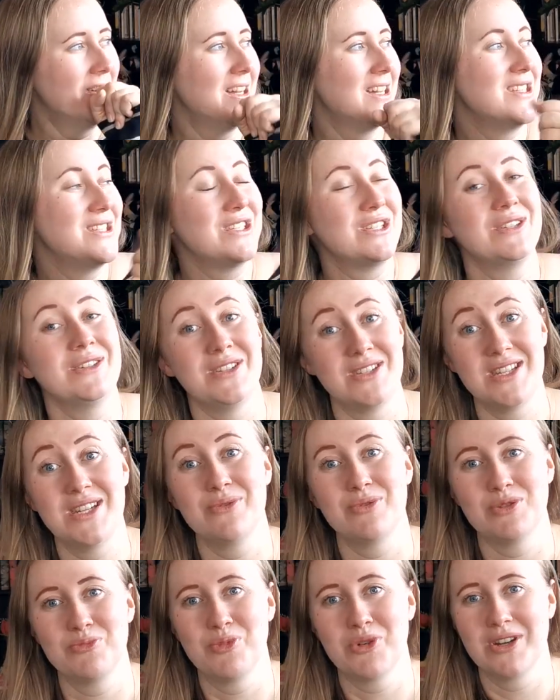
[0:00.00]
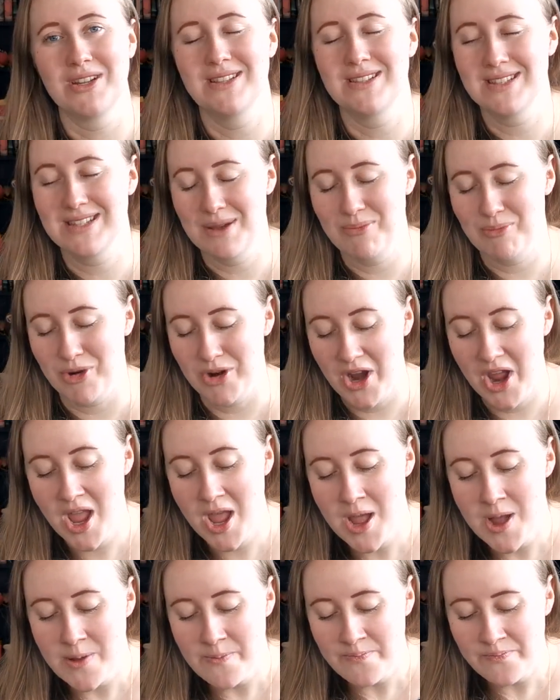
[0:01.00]
And she was born in December.
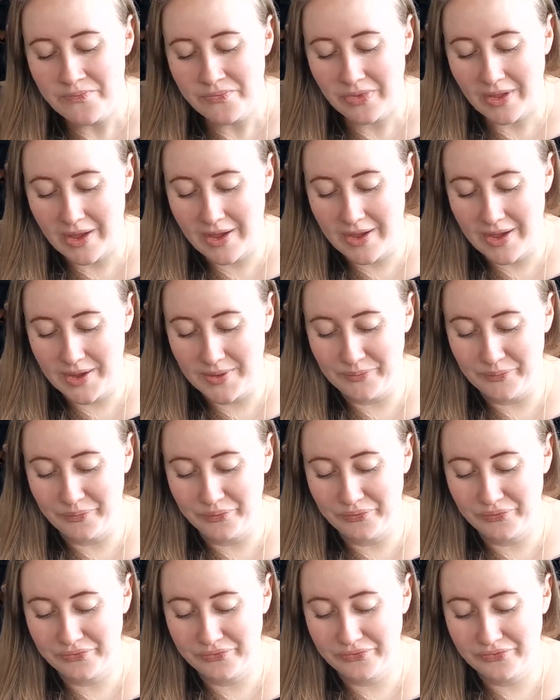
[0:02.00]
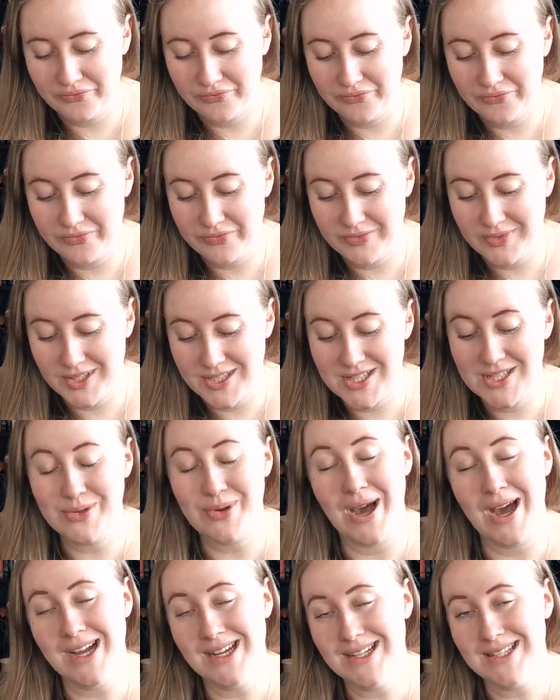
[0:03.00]
So
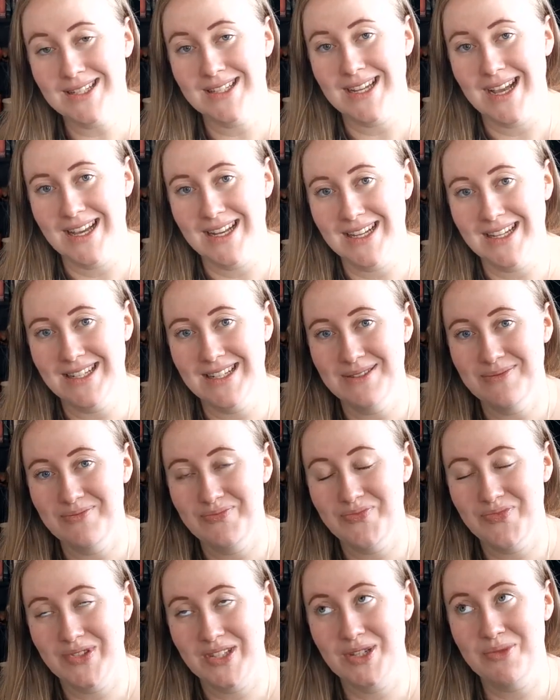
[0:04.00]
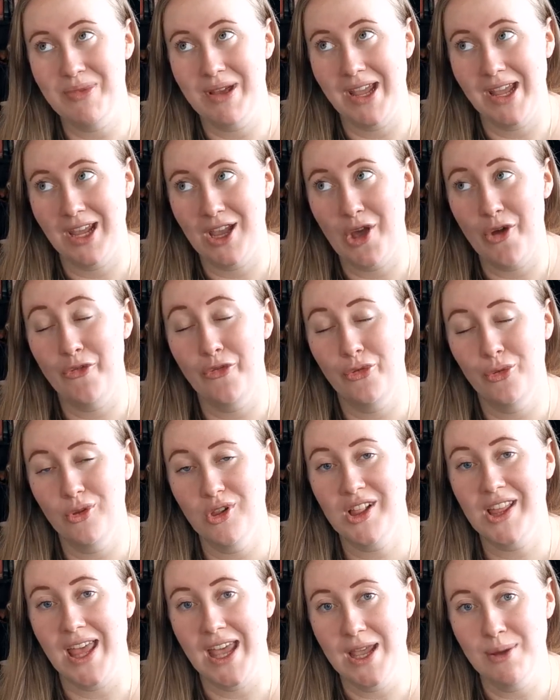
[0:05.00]
I decided to make a
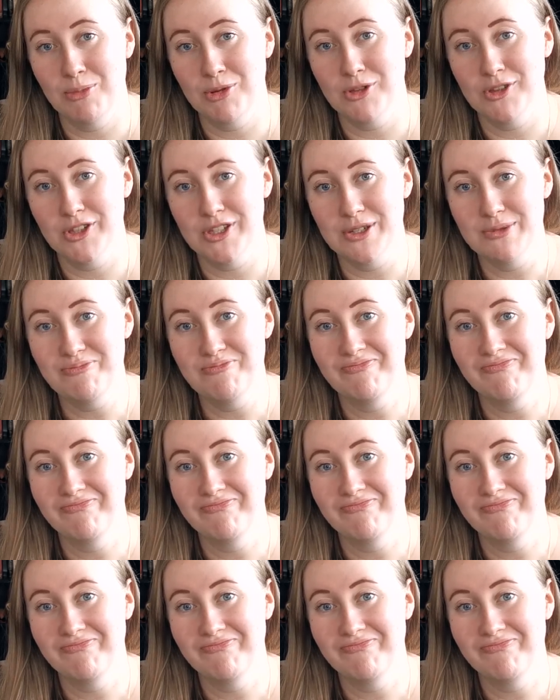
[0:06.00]
full cabled